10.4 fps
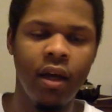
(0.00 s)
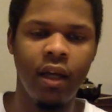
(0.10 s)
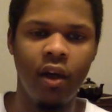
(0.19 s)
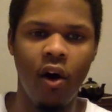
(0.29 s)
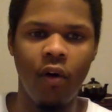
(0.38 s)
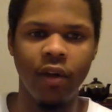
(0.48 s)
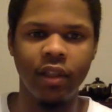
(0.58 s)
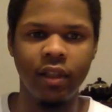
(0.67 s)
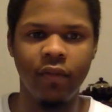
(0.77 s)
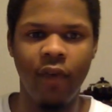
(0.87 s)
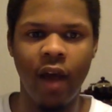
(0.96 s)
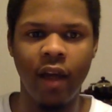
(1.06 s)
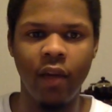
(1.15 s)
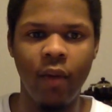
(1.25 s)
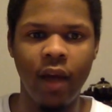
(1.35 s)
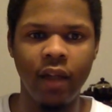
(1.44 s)
He always finding
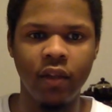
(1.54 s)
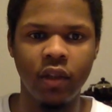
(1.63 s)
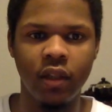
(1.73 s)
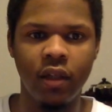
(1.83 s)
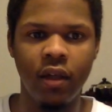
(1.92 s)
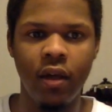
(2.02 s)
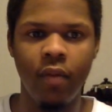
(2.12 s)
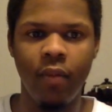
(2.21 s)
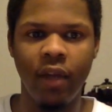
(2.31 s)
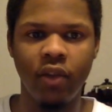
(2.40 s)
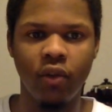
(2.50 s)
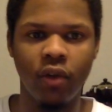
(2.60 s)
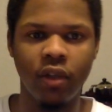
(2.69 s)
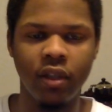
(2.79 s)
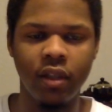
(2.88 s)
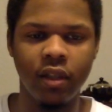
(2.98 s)
ways to make sure
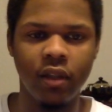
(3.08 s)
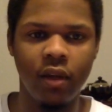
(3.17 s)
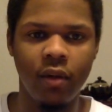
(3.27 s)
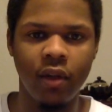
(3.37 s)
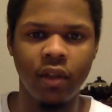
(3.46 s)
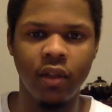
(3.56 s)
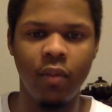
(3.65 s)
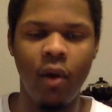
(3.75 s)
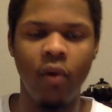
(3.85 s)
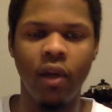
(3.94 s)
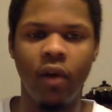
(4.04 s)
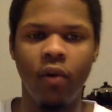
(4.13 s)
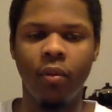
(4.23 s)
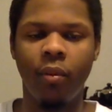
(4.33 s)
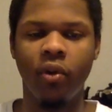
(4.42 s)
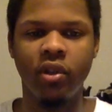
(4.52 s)
his opponent or the
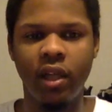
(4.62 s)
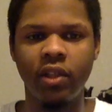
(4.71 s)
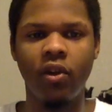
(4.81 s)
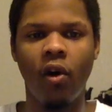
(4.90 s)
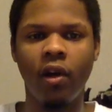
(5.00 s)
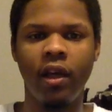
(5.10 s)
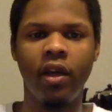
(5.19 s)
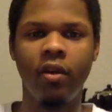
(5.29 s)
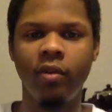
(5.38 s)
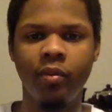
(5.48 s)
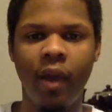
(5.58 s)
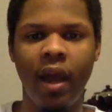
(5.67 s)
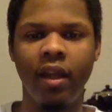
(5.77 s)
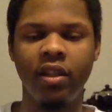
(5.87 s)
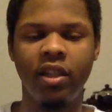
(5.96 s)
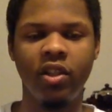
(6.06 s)
person that's guarding him is paying
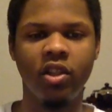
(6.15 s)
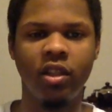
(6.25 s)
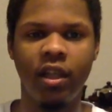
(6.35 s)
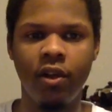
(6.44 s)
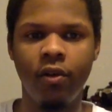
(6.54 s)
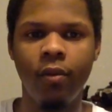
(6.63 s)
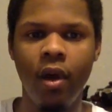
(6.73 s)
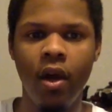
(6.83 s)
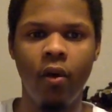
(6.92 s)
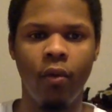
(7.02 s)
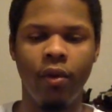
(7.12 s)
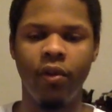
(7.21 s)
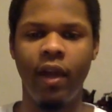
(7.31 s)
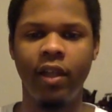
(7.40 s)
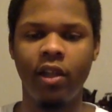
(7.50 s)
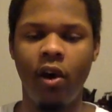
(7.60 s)
attention to him. Whether
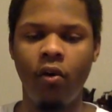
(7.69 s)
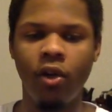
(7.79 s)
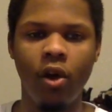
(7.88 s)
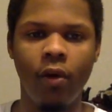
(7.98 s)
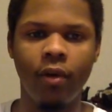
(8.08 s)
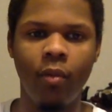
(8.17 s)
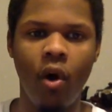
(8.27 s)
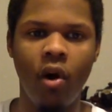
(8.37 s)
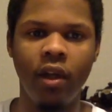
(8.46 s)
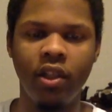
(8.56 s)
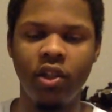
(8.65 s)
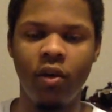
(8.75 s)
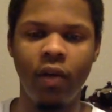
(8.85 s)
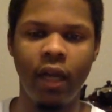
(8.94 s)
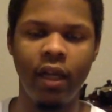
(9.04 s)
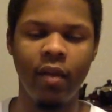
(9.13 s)
that's on and off the ball, he's showing
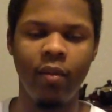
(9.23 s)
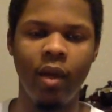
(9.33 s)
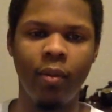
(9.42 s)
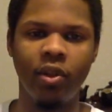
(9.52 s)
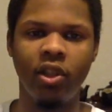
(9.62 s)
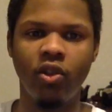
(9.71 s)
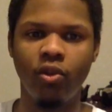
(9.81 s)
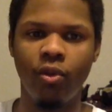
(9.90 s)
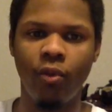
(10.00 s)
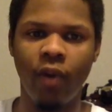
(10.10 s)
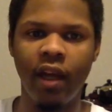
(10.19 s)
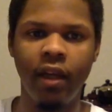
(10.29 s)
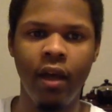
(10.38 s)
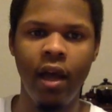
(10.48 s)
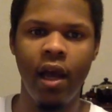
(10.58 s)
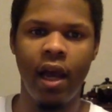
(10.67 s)
that he can be a potential threat.
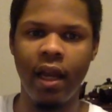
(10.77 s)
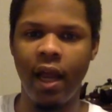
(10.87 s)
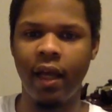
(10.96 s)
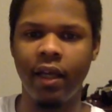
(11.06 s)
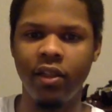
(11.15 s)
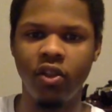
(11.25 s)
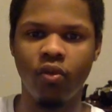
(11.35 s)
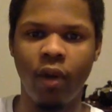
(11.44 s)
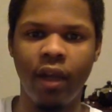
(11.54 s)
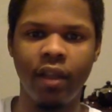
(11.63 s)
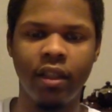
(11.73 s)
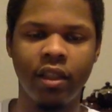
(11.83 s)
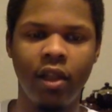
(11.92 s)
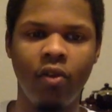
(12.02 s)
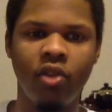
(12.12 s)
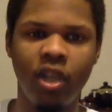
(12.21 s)
And that can just raise his
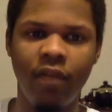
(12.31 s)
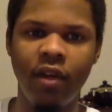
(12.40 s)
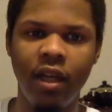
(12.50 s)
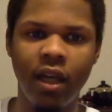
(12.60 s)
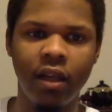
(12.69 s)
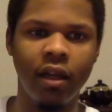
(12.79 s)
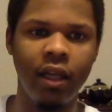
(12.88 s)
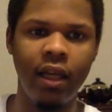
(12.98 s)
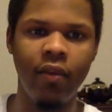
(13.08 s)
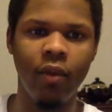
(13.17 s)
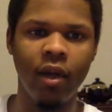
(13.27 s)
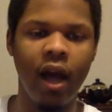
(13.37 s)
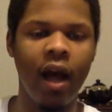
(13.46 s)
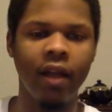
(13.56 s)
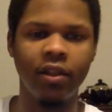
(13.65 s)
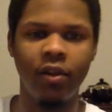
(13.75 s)
longevity in the league when
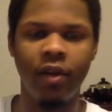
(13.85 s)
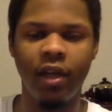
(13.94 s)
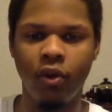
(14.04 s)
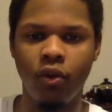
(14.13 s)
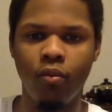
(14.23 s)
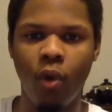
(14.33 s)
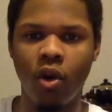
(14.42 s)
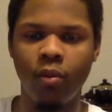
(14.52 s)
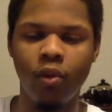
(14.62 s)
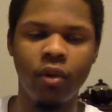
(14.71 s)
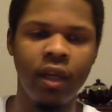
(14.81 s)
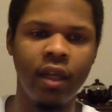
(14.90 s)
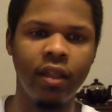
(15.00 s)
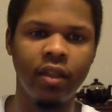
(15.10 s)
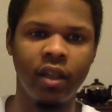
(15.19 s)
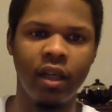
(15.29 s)
guys know he can do multiple
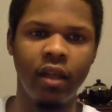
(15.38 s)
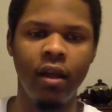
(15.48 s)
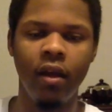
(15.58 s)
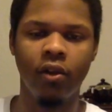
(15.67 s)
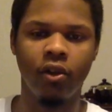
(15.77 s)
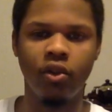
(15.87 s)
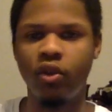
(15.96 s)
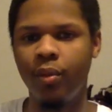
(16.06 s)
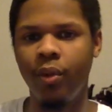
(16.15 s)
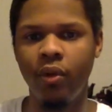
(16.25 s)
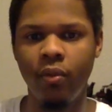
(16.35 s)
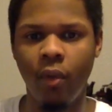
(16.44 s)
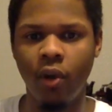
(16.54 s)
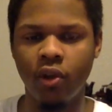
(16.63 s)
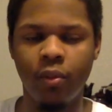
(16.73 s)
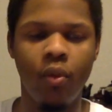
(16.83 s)
things and contribute
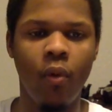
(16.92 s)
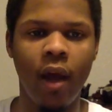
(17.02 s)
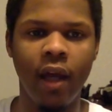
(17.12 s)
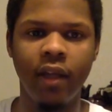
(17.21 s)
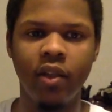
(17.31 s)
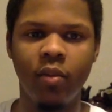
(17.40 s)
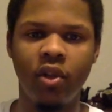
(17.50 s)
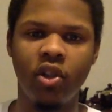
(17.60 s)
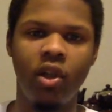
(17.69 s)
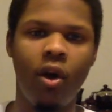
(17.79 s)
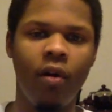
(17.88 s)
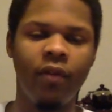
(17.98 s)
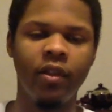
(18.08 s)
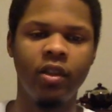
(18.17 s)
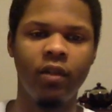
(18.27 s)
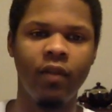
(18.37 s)
multiple ways, especially
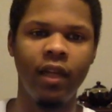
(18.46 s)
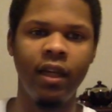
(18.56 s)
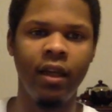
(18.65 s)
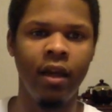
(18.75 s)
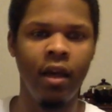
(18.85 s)
offensively.